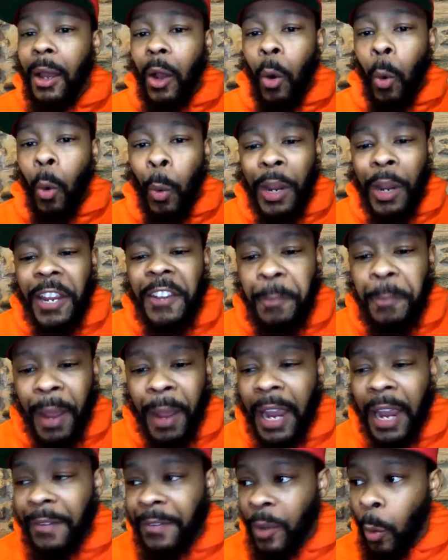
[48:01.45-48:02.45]
we've
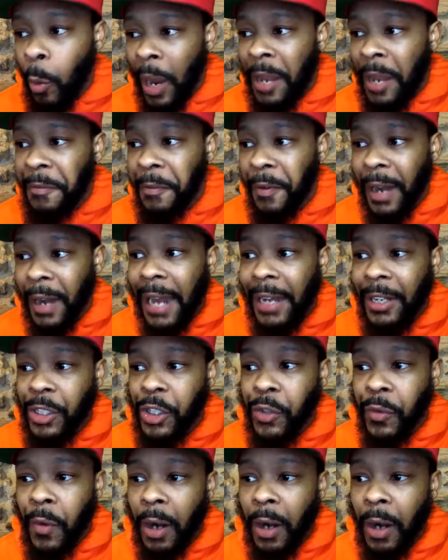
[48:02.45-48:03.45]
paved the way for that
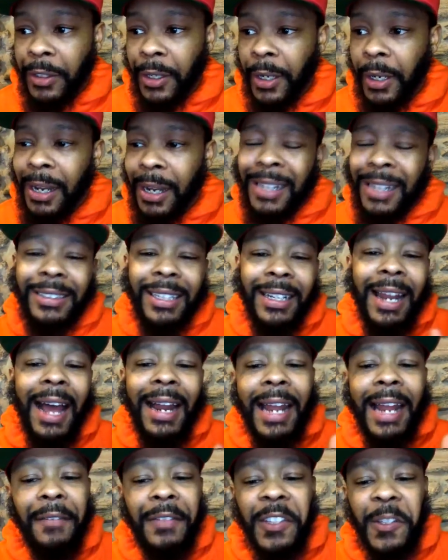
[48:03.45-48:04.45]
instructor to not
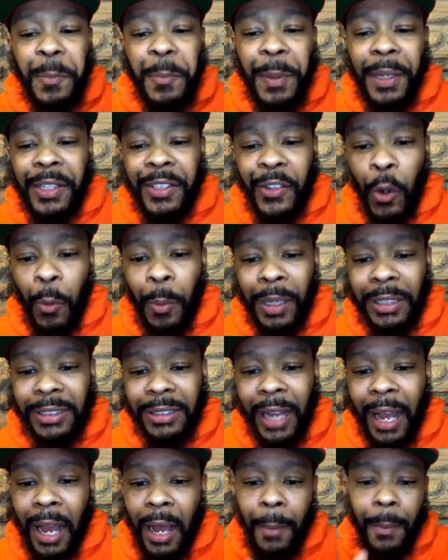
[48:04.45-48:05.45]
have to spend so much
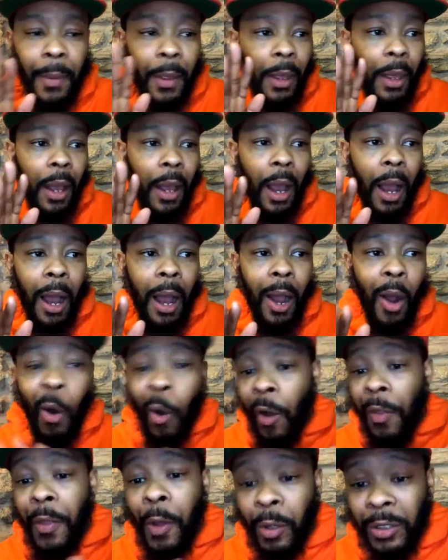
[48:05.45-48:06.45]
time
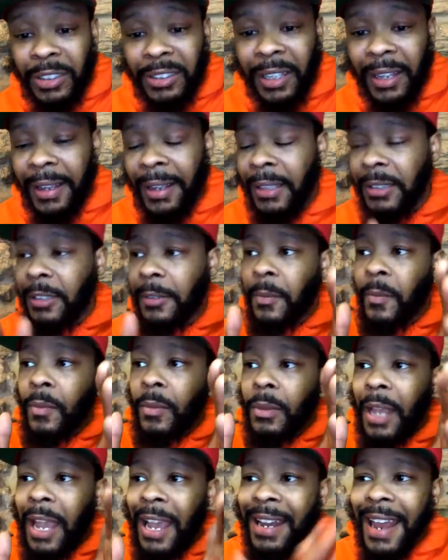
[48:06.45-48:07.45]
on those things,
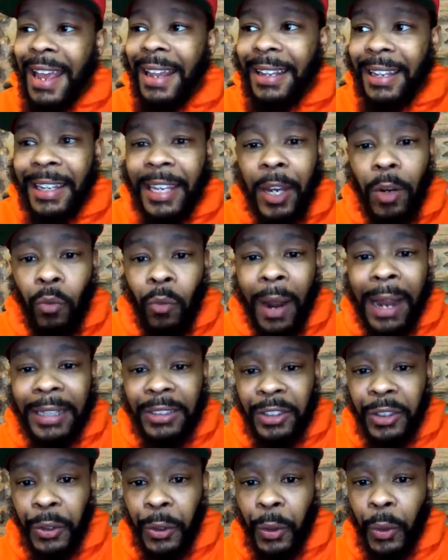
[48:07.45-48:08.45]
and they can get right
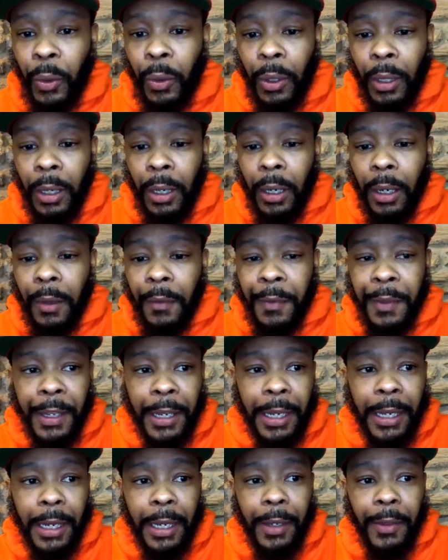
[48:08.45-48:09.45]
to
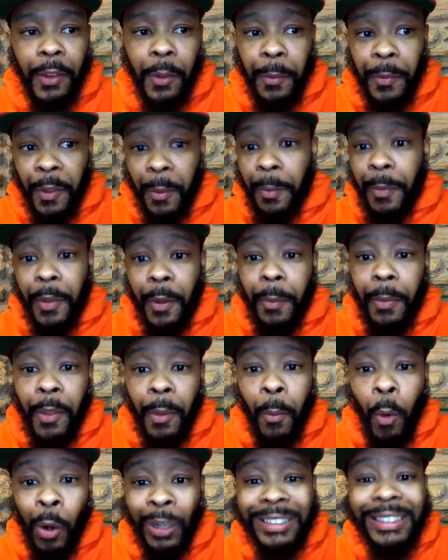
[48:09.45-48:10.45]
the
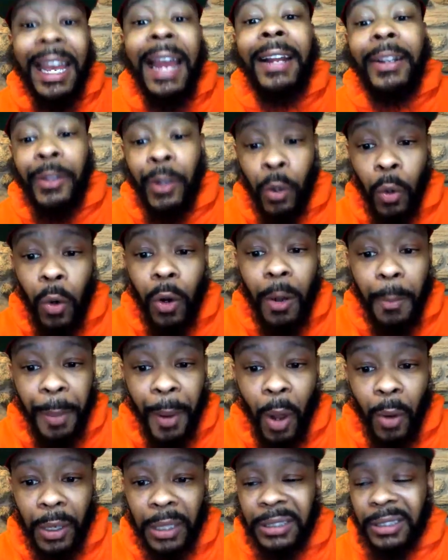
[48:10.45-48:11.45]
more technical
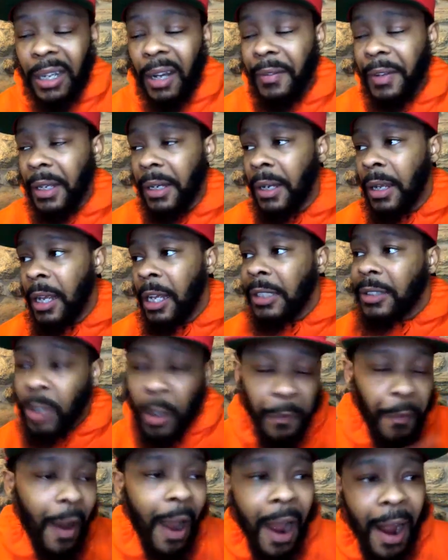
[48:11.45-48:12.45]
components of it. So
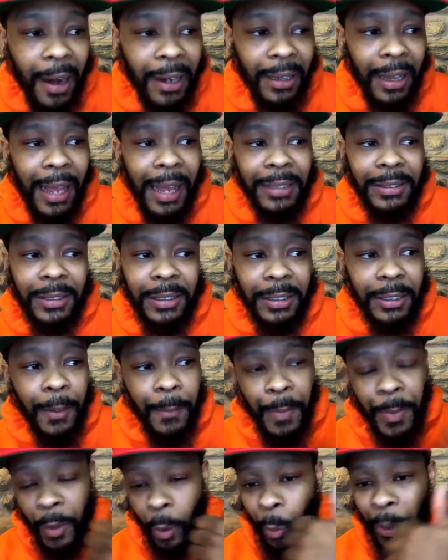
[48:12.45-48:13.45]
for our classes,
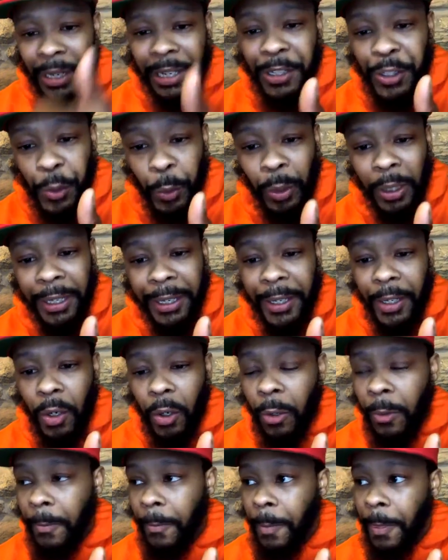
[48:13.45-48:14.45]
we get you legal.